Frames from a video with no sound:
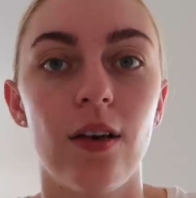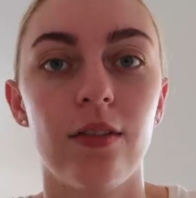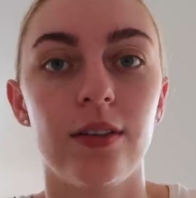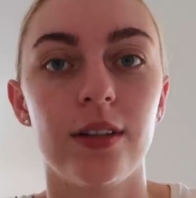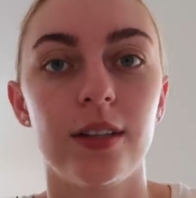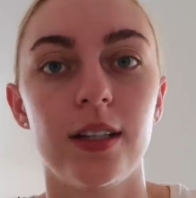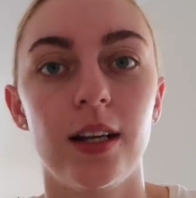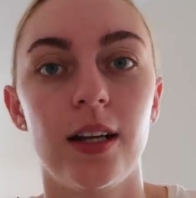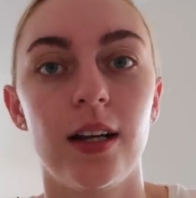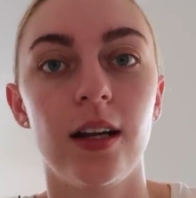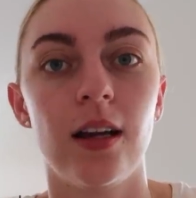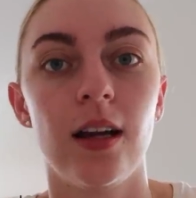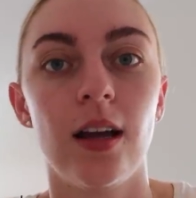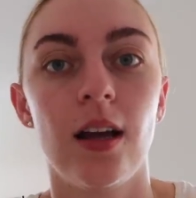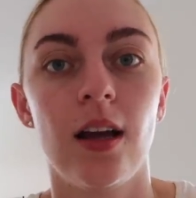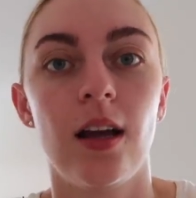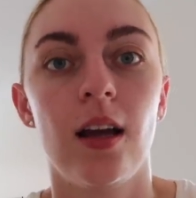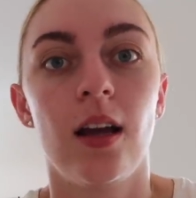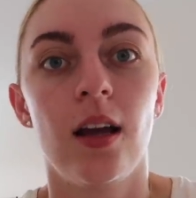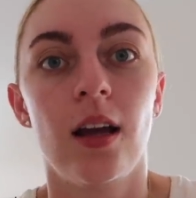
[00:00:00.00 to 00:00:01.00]
Obviously
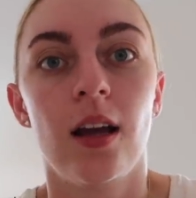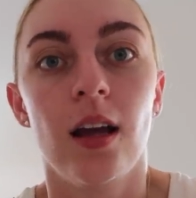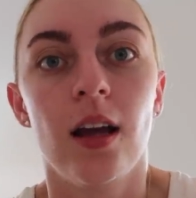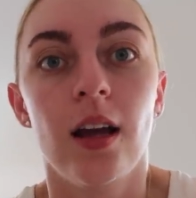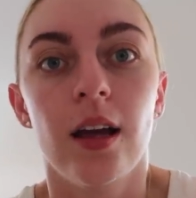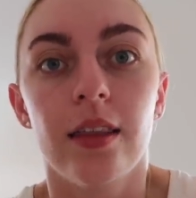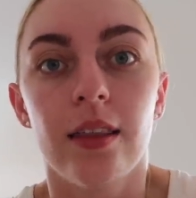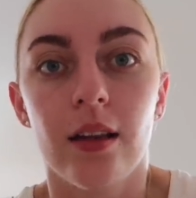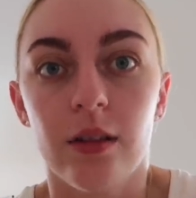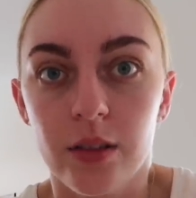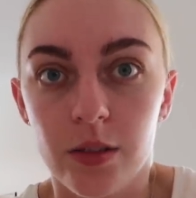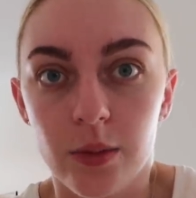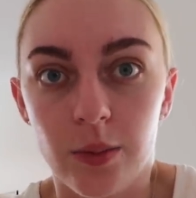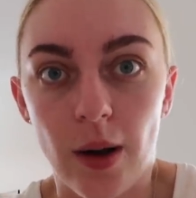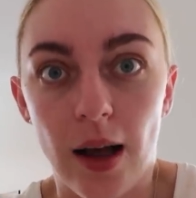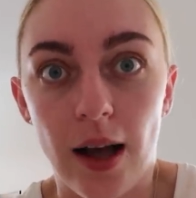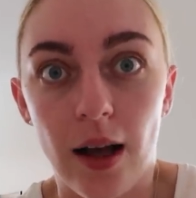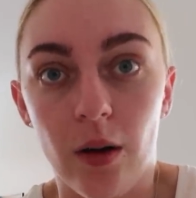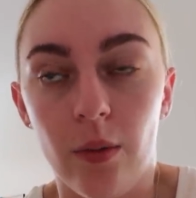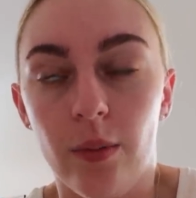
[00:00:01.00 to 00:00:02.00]
there was a
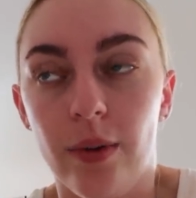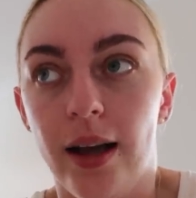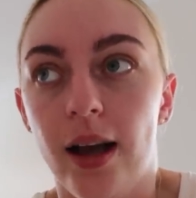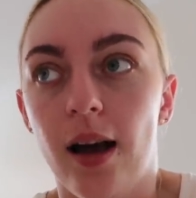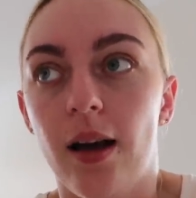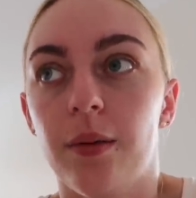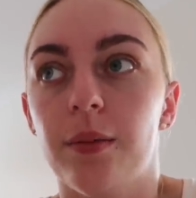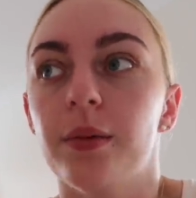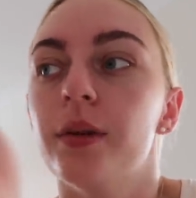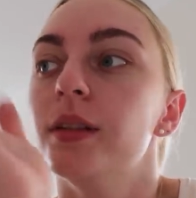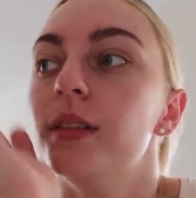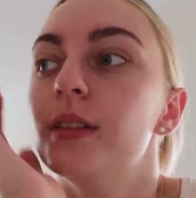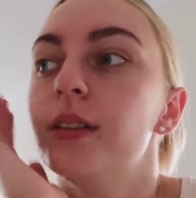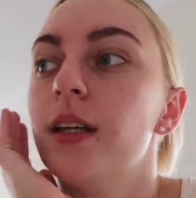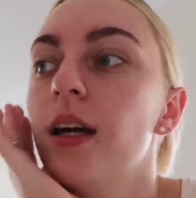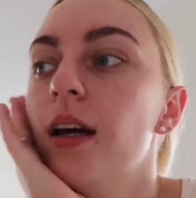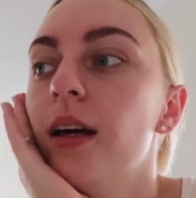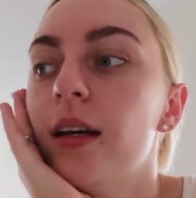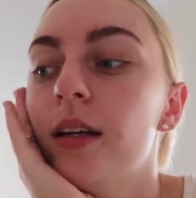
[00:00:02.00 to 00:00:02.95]
while where I was